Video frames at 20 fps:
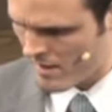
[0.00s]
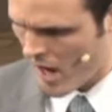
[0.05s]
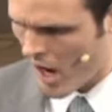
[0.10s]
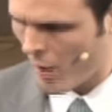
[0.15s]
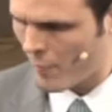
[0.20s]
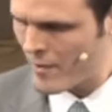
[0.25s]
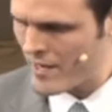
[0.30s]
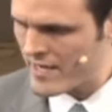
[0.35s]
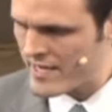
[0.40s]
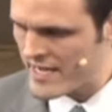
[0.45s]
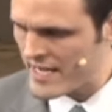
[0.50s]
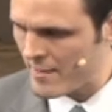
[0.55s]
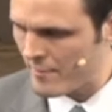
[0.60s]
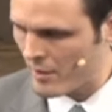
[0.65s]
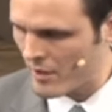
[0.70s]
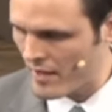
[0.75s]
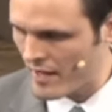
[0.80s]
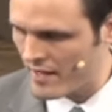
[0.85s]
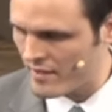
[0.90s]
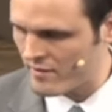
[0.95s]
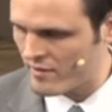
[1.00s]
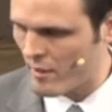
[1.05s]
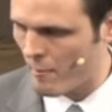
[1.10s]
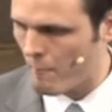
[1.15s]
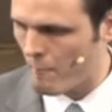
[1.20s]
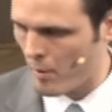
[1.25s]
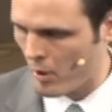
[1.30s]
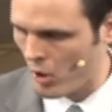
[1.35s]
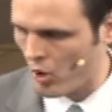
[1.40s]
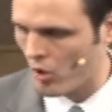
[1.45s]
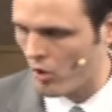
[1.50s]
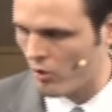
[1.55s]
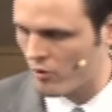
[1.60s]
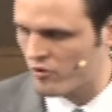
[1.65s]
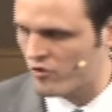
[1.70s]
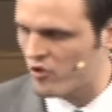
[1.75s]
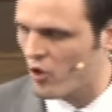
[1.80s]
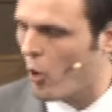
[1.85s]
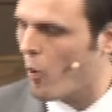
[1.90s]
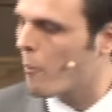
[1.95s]
Our Redeemer is the pearl
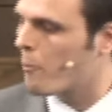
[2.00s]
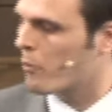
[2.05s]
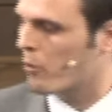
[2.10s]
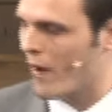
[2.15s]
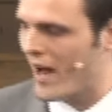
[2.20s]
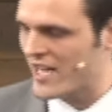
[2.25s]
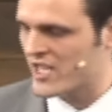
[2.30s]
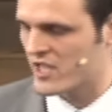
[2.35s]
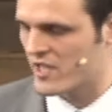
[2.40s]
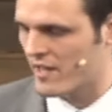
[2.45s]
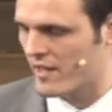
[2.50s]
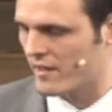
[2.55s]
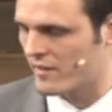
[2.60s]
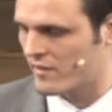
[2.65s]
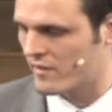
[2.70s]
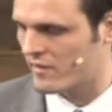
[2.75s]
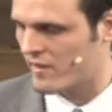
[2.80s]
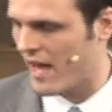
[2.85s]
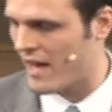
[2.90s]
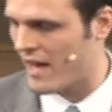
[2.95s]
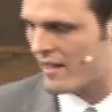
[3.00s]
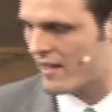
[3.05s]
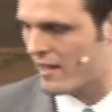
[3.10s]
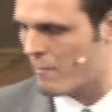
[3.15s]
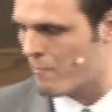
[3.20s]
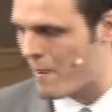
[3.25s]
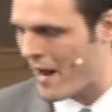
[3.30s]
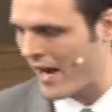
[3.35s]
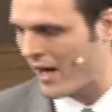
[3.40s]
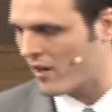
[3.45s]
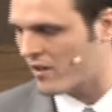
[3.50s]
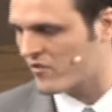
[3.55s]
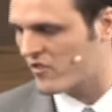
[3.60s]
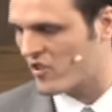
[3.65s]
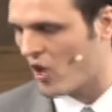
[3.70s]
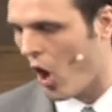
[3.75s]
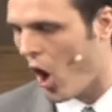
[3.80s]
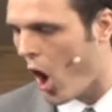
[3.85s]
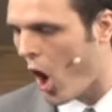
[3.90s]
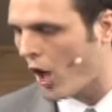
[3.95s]
so precious in
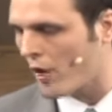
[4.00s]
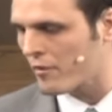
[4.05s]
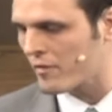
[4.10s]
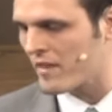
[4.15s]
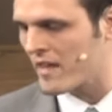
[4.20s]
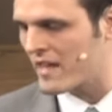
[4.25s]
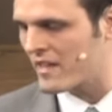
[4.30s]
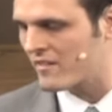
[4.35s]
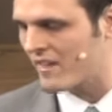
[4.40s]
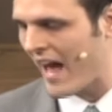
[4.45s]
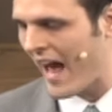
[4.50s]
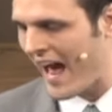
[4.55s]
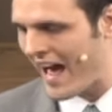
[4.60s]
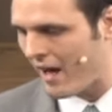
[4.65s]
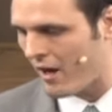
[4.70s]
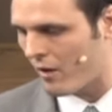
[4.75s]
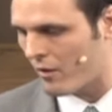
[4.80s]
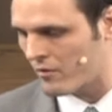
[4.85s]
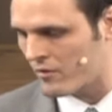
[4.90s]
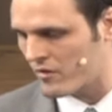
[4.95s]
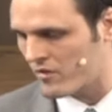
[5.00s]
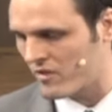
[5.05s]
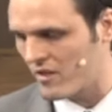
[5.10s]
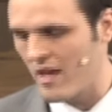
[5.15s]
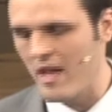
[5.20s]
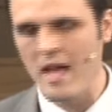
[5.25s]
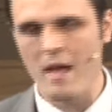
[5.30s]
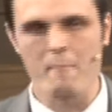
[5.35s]
comparison, all things else